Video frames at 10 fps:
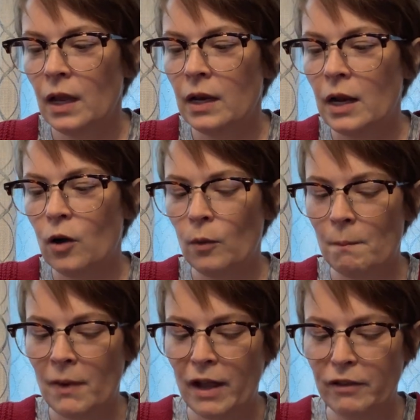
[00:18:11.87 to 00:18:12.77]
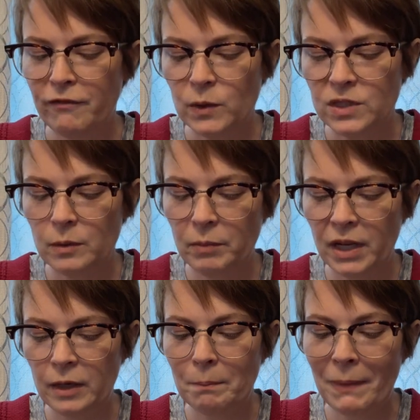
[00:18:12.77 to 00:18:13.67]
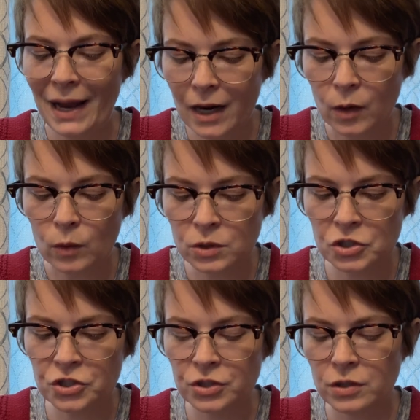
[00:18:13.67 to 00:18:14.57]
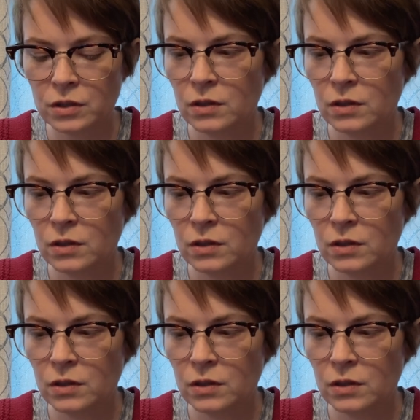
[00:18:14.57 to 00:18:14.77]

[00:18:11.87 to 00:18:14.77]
Now my fountain pen pouch,